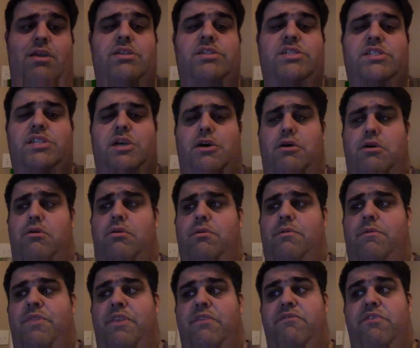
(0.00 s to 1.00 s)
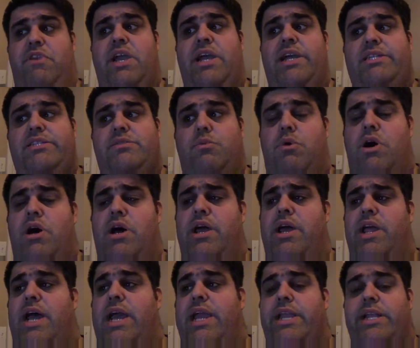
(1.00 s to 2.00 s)
So if you guys
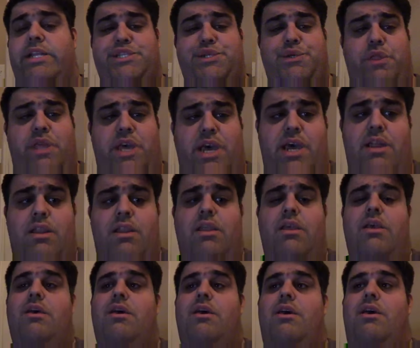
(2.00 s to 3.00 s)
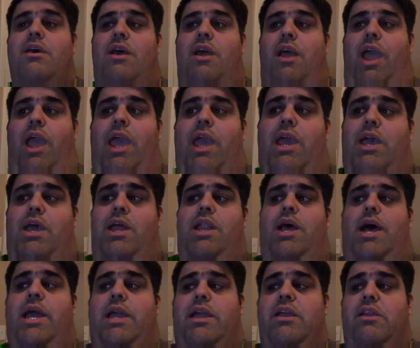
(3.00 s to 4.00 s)
want, I can do that. And
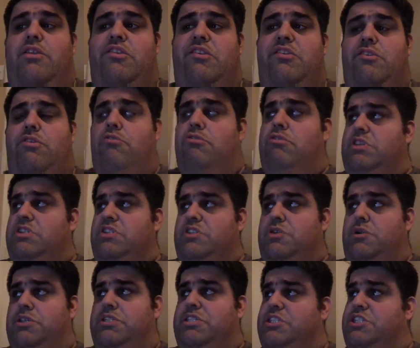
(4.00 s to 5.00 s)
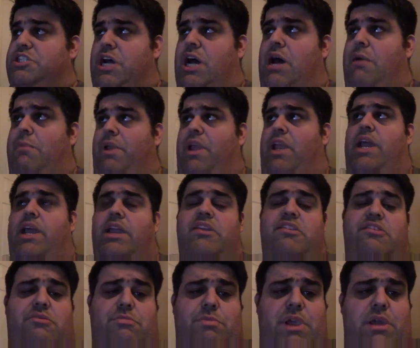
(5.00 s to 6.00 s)
I can just go to the stores and shop, and I can
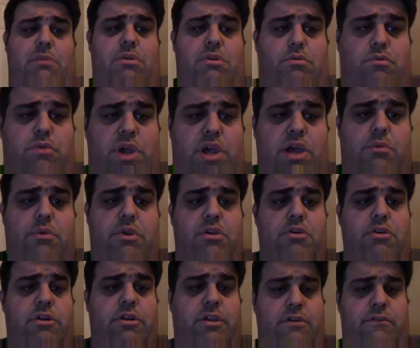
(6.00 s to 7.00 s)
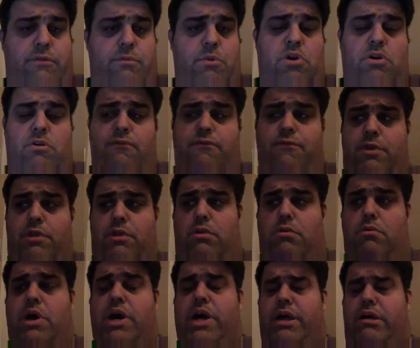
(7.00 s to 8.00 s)
just be able to record here from home
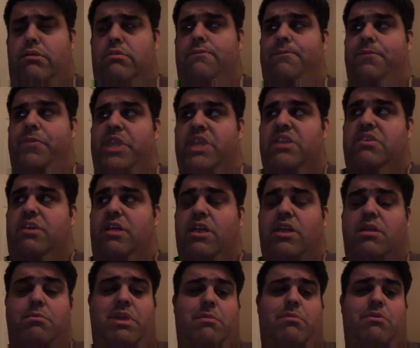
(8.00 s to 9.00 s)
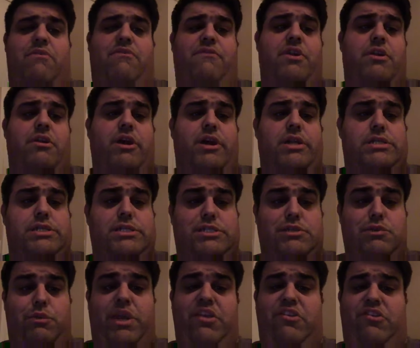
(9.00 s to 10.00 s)
little while until I can be able to figure out a
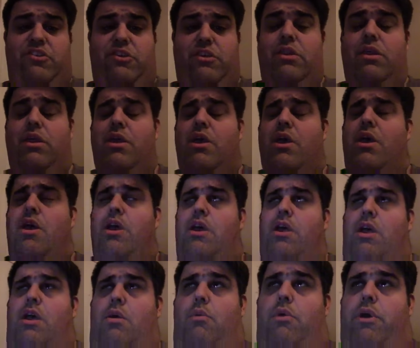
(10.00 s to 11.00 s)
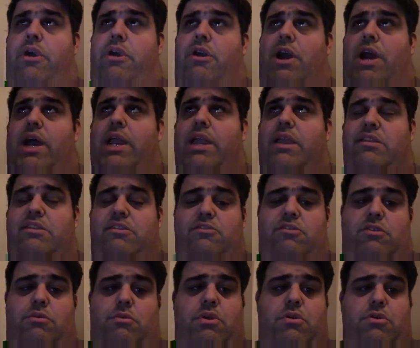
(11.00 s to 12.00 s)
situation where I can do
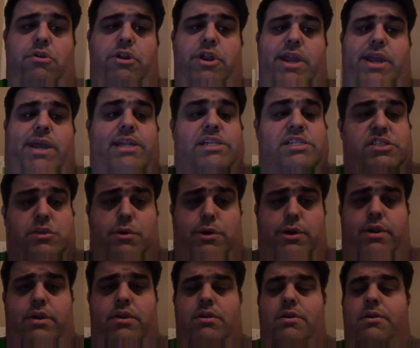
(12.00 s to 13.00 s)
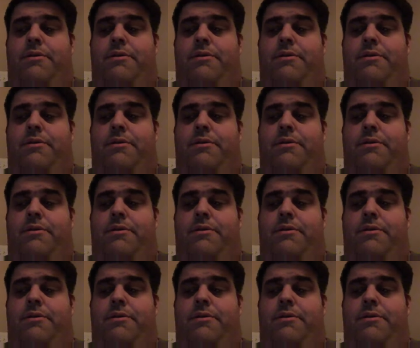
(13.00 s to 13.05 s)
the recording at a store.